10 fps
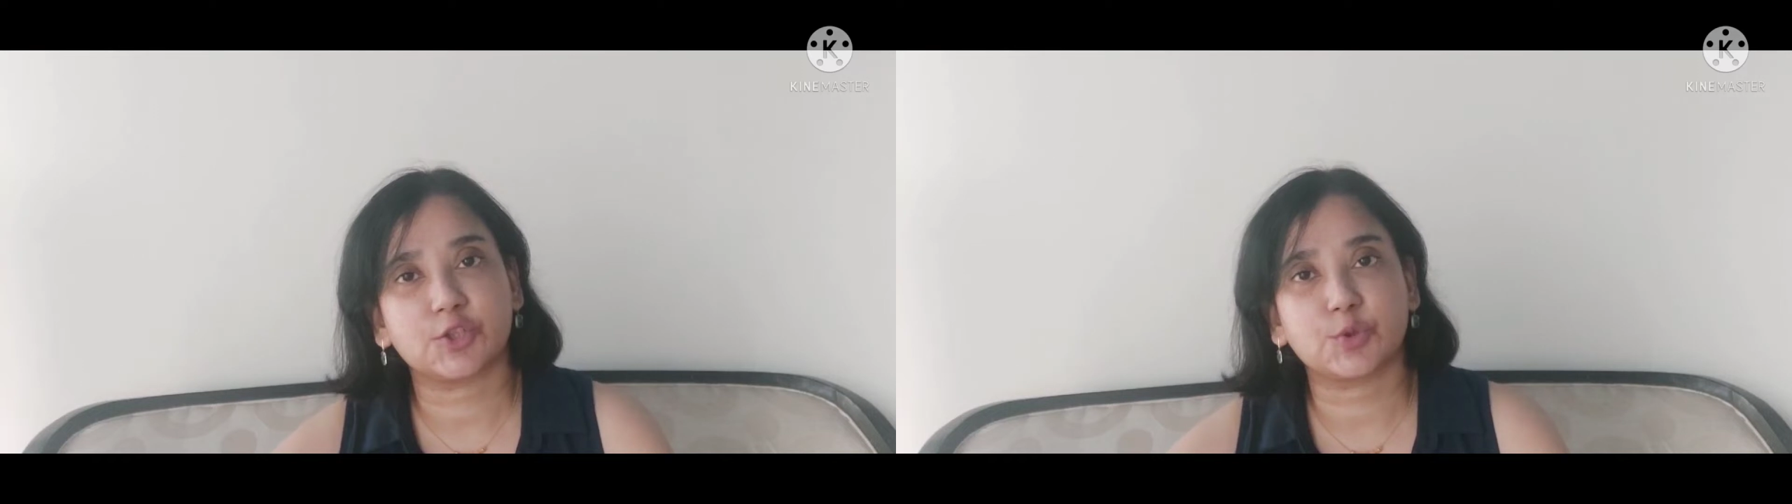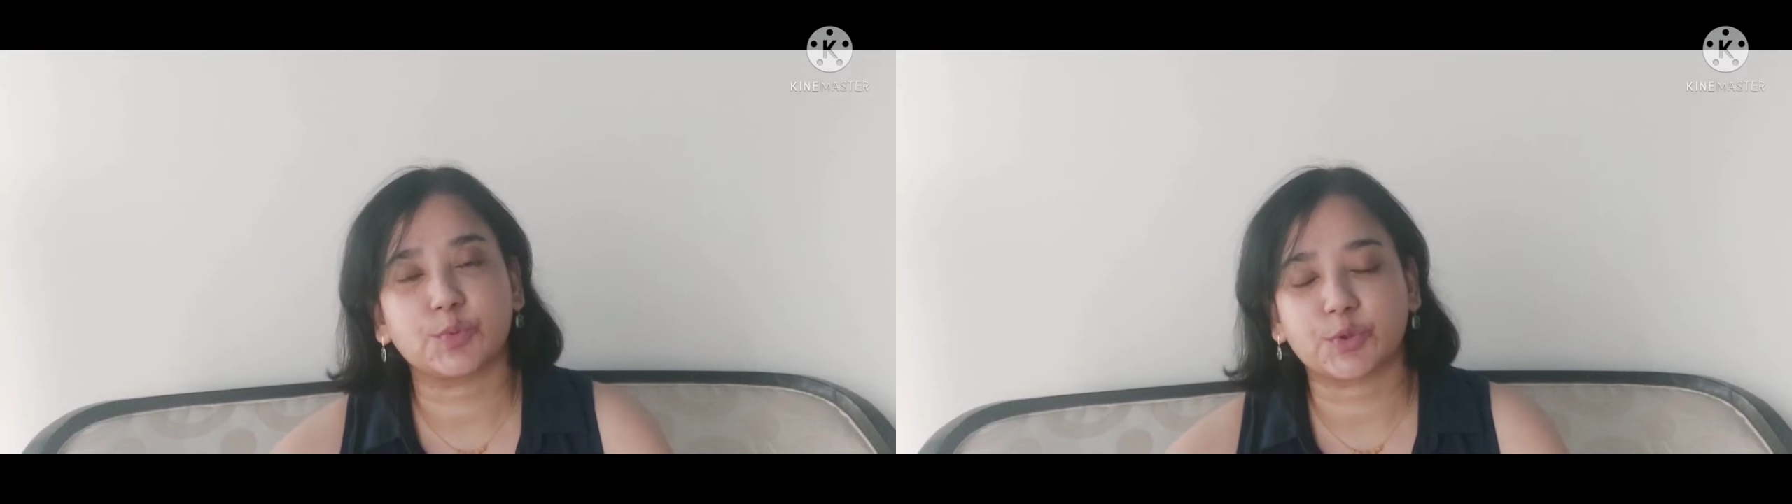
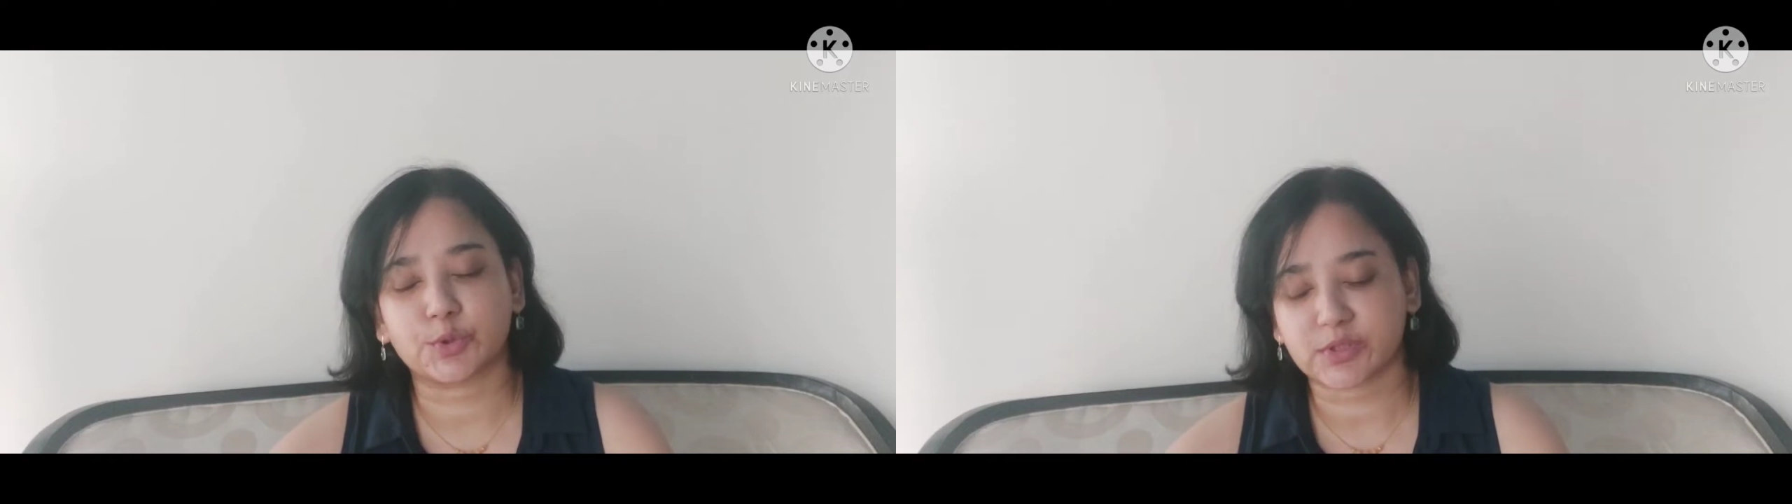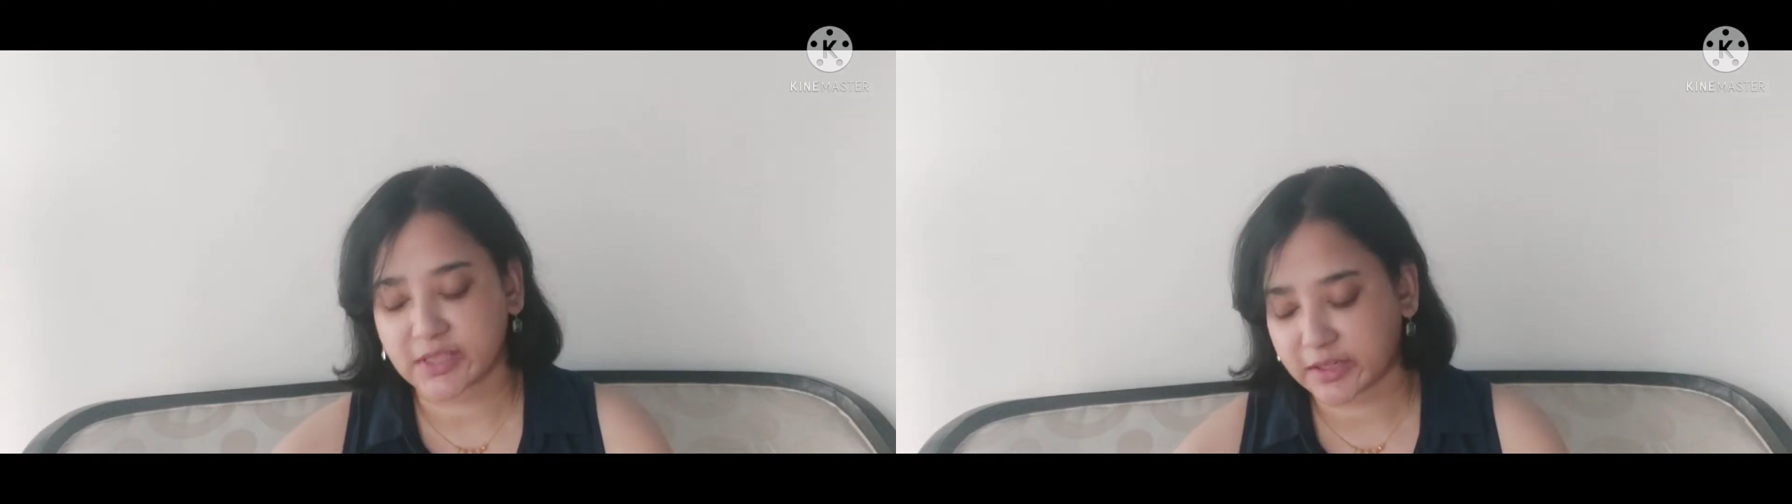
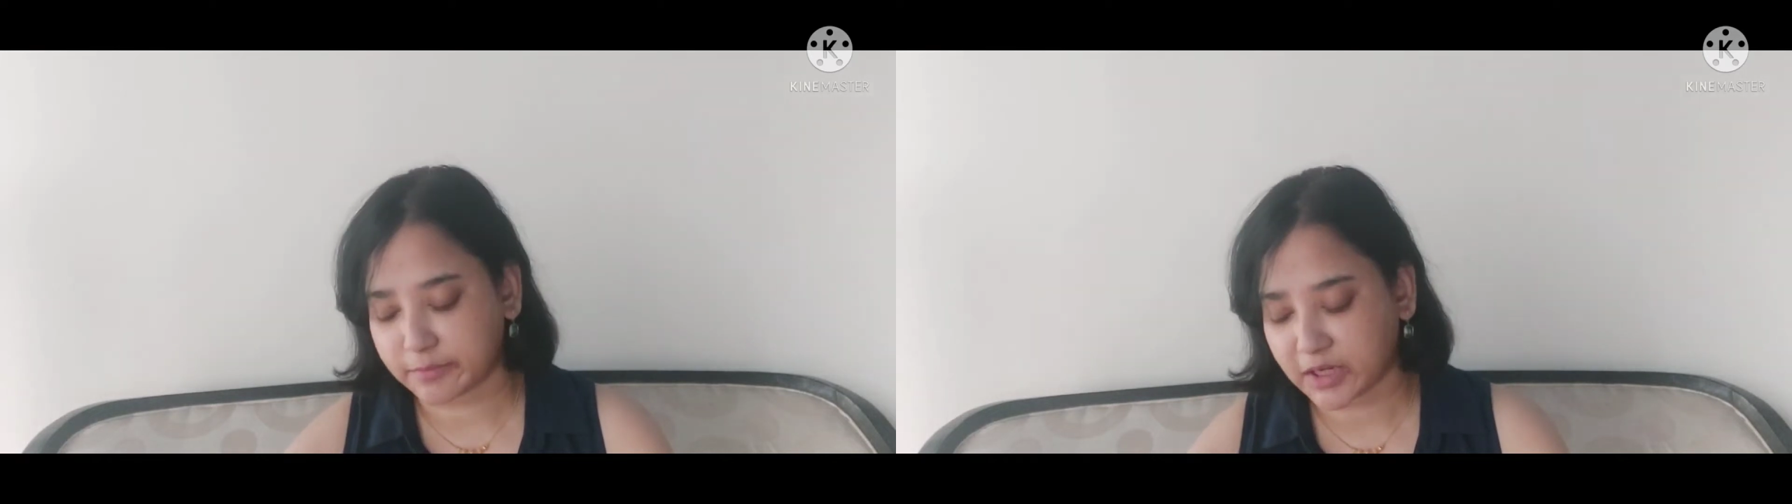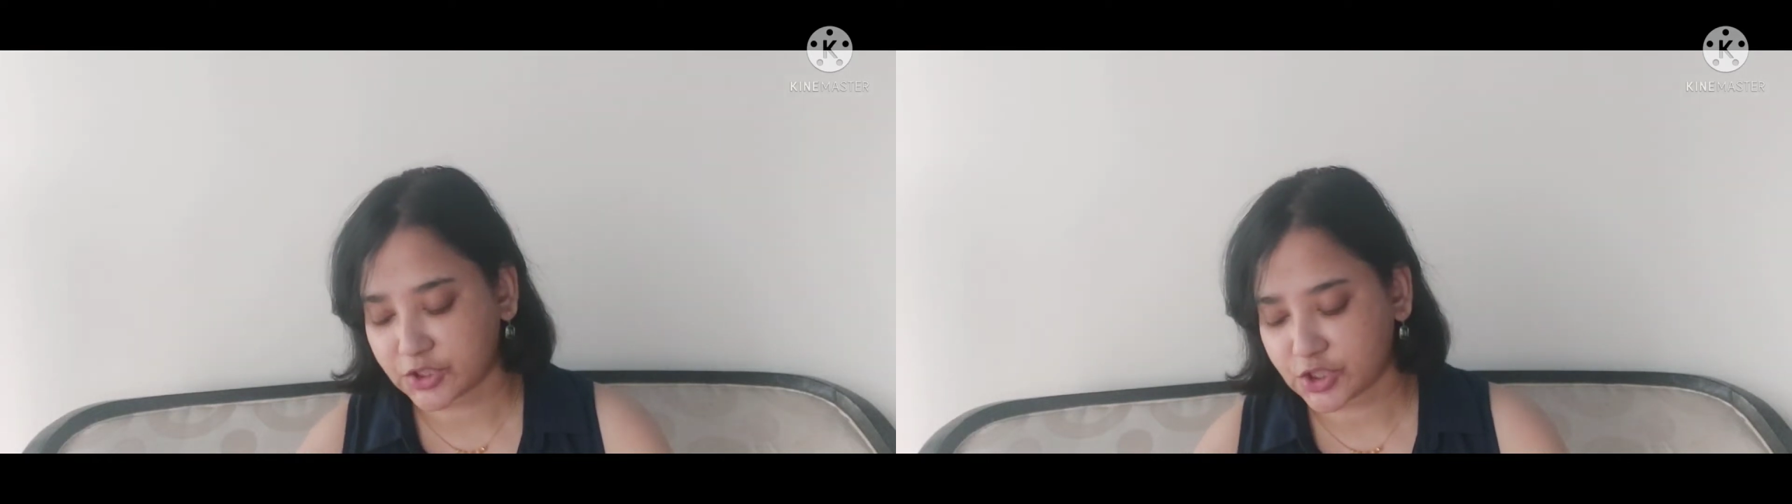tuberose that
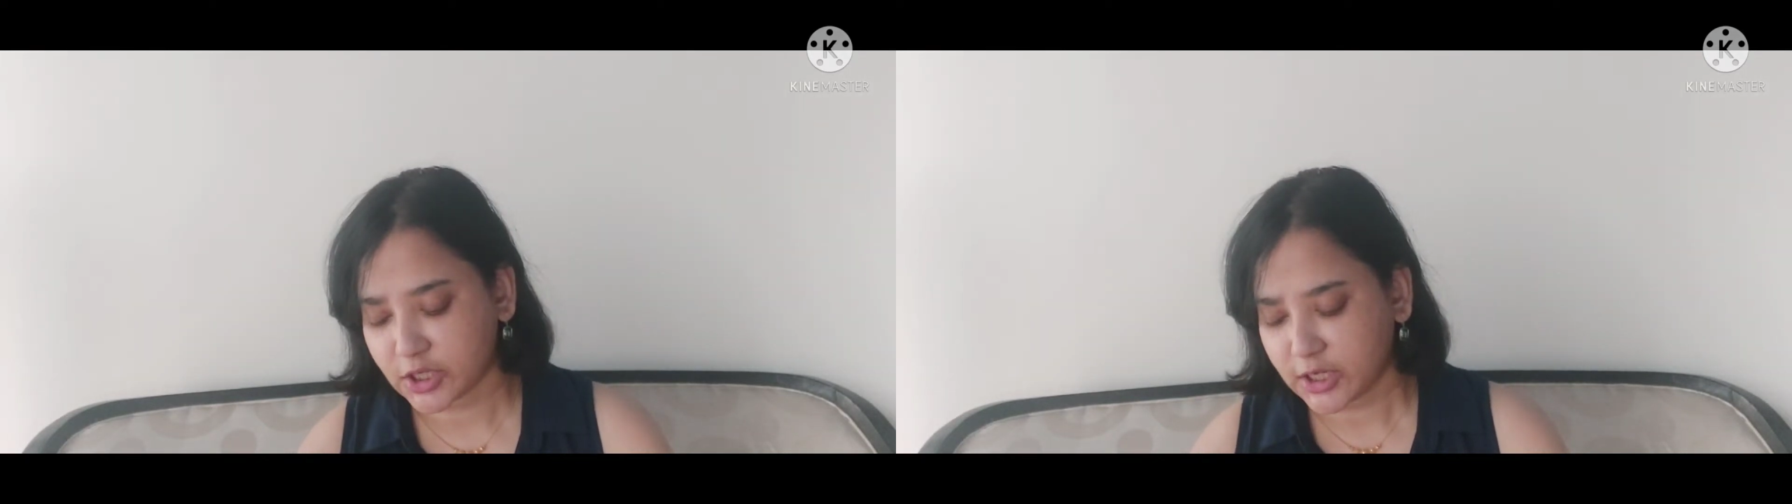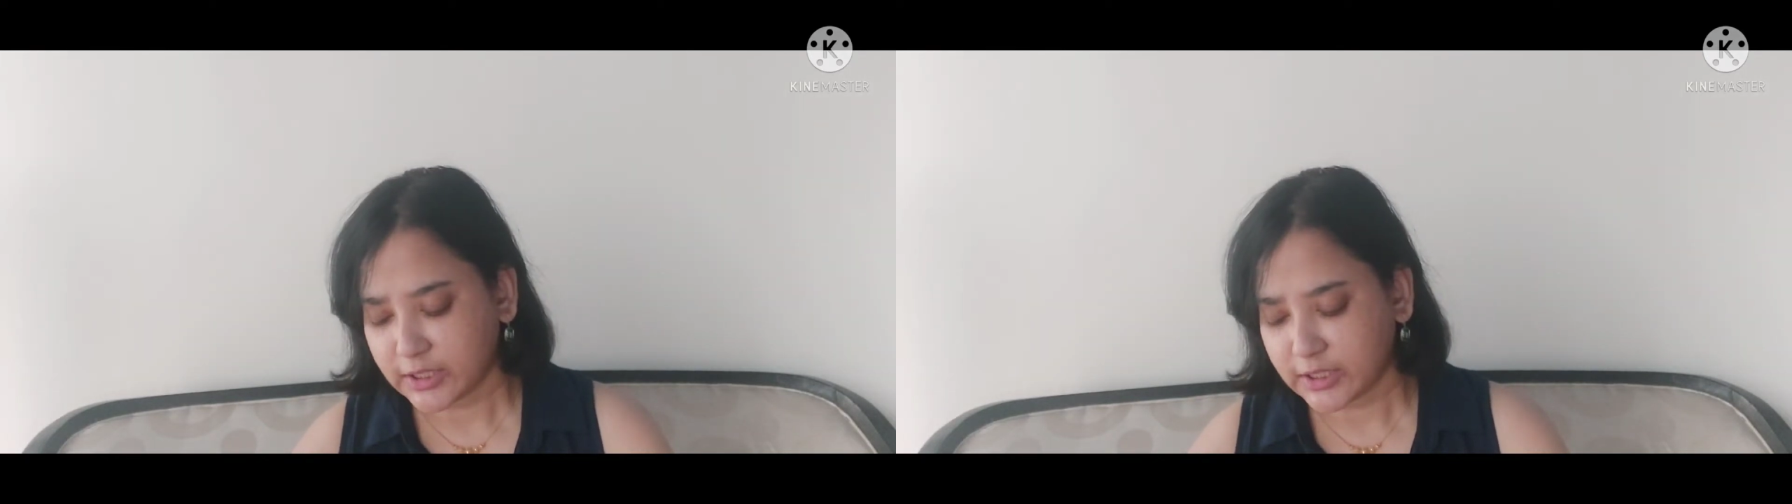much,